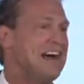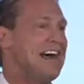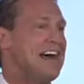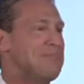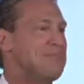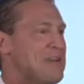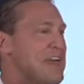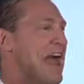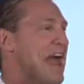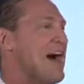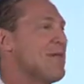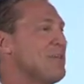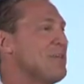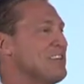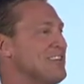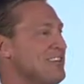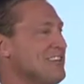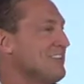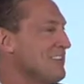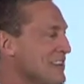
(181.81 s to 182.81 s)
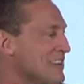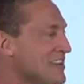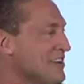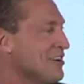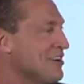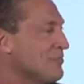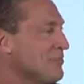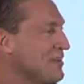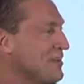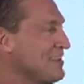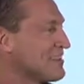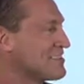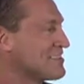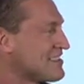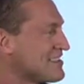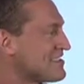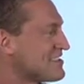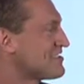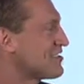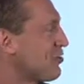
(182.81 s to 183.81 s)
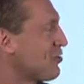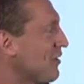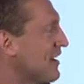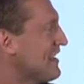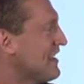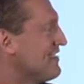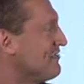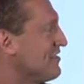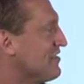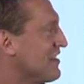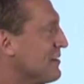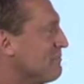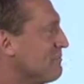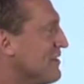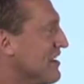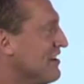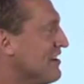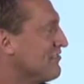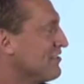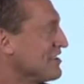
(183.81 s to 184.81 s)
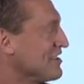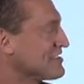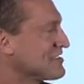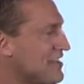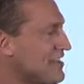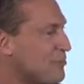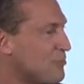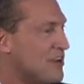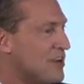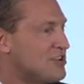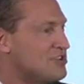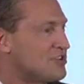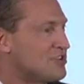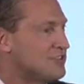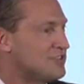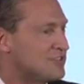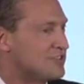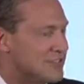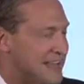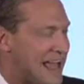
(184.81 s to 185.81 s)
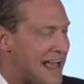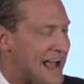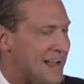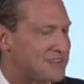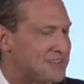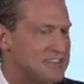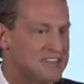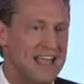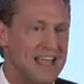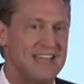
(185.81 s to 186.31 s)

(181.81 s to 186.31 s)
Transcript: and be happy that you're here because this is a great evening full of celebration, laughs,